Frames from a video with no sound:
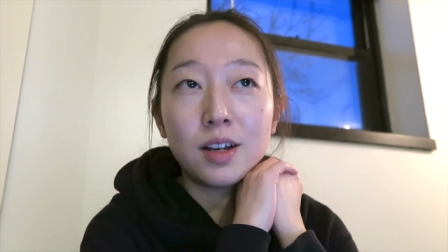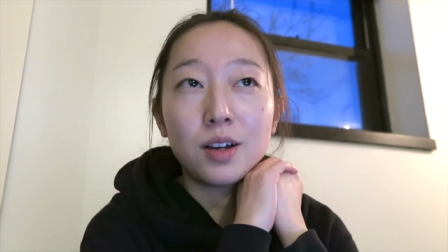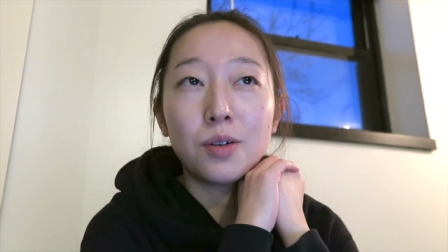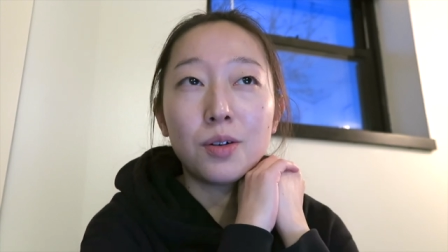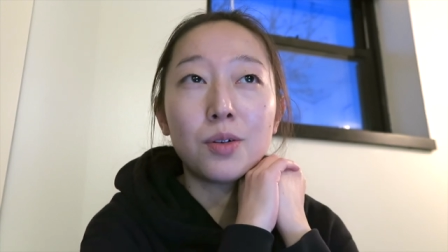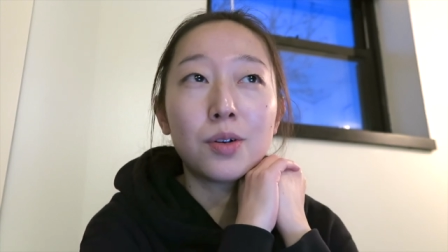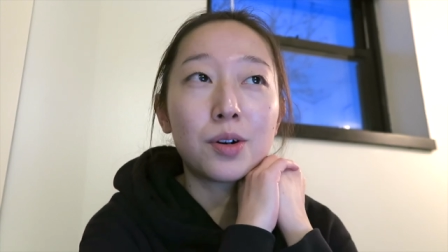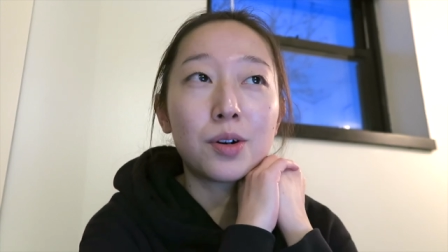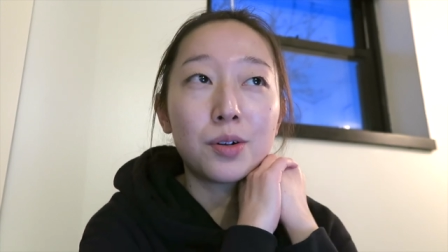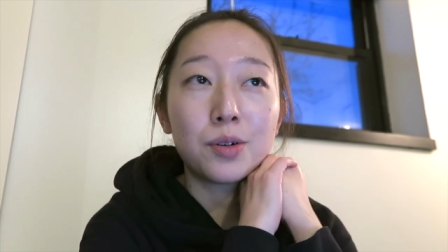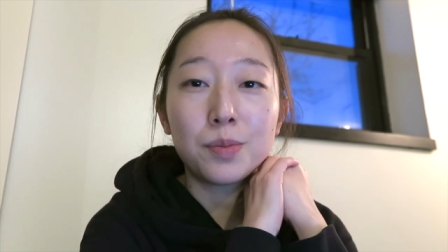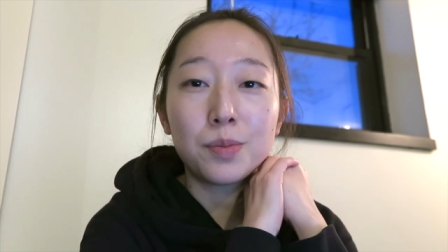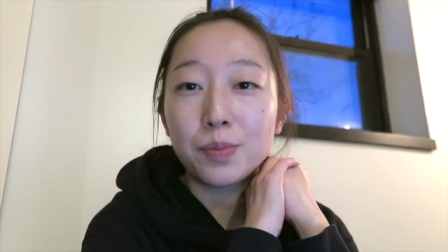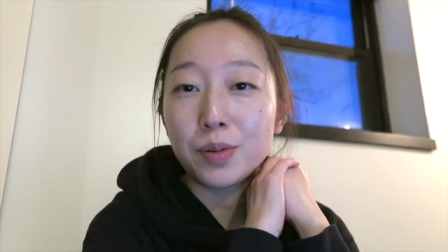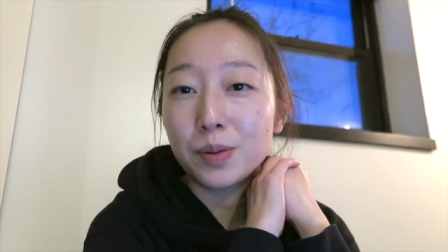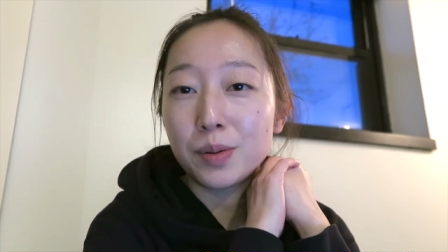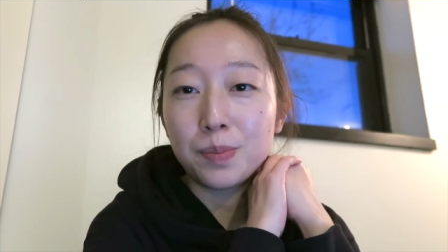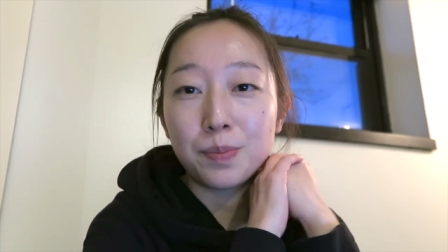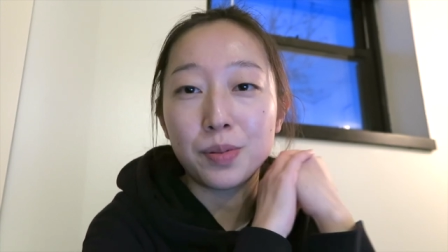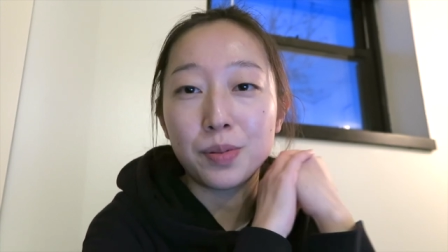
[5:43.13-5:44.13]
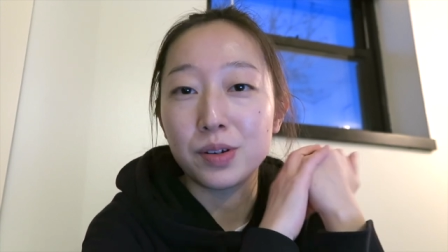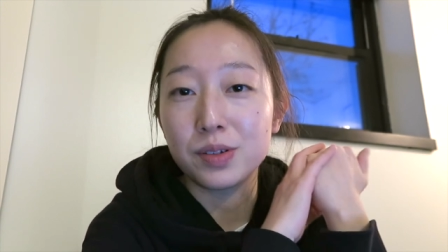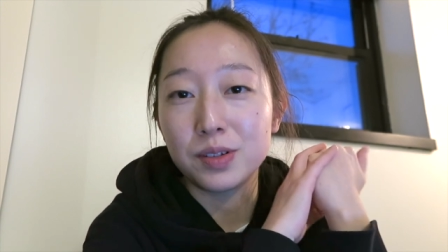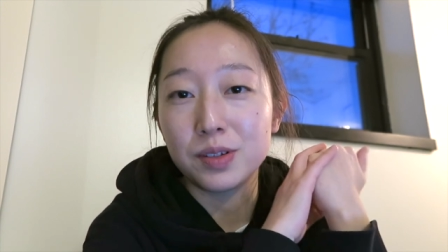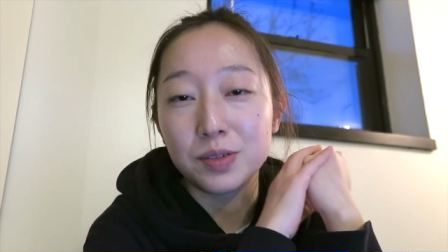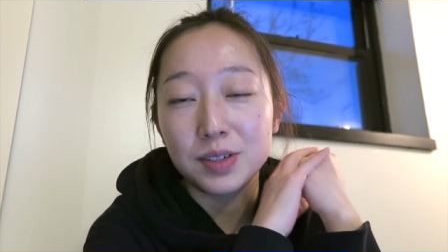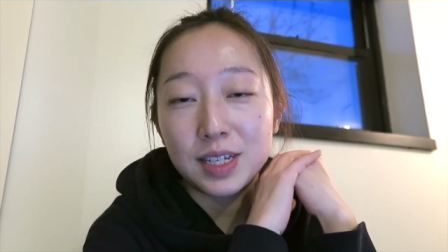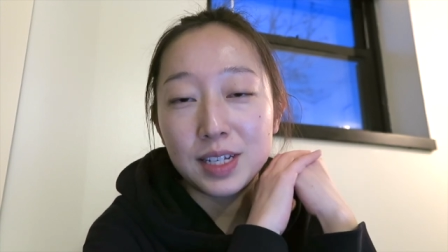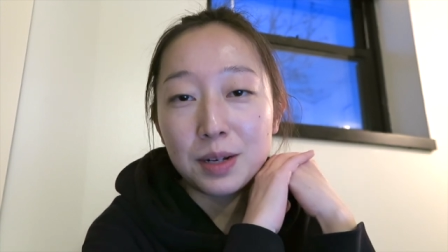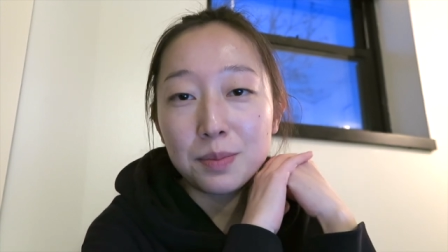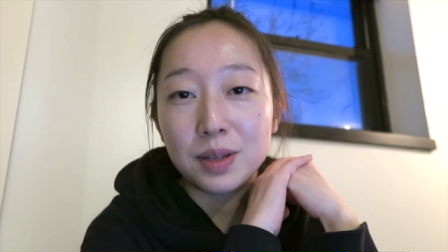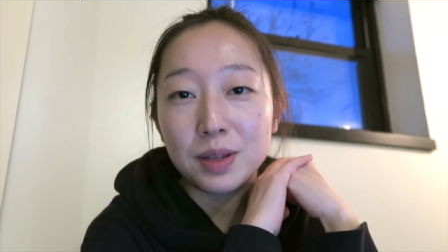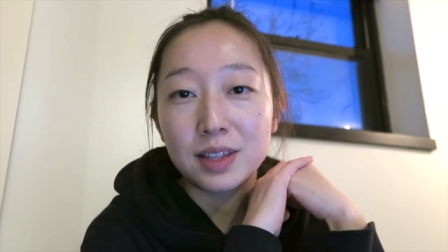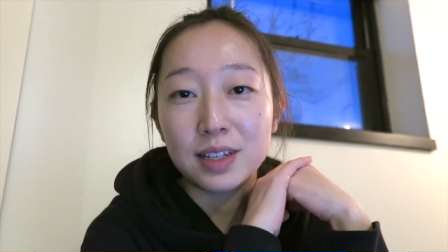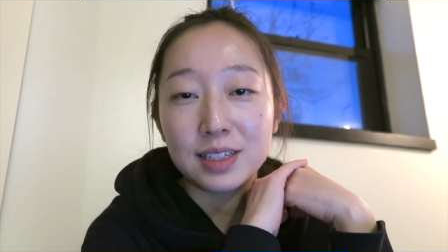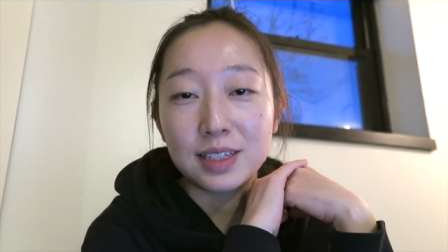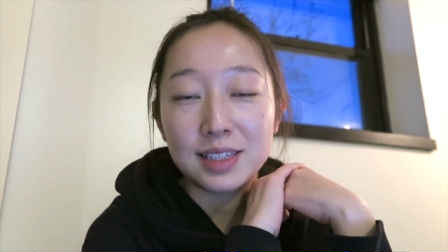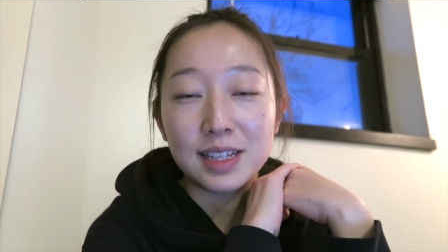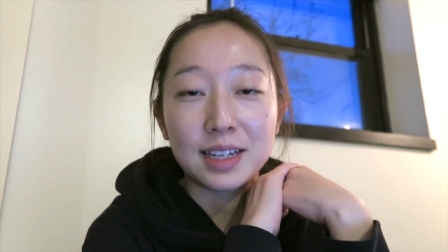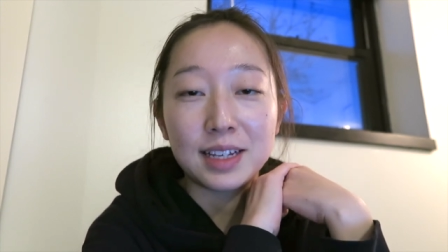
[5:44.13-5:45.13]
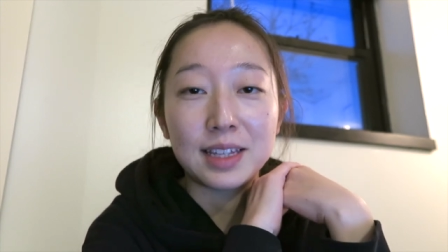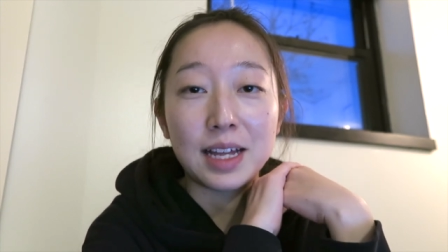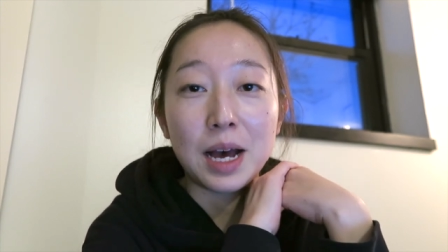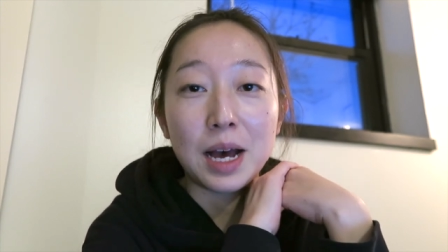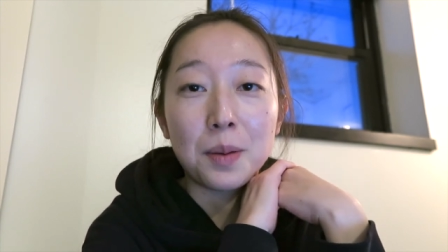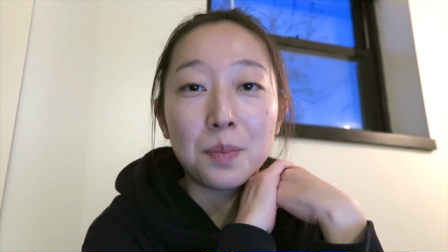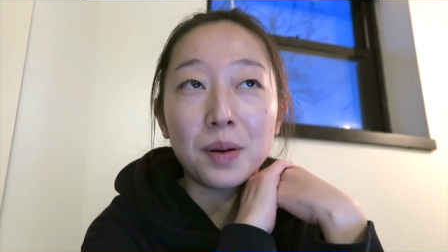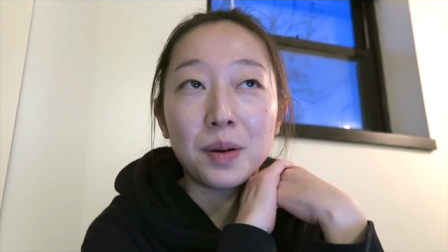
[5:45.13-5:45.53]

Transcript: or per personal statement, things like that.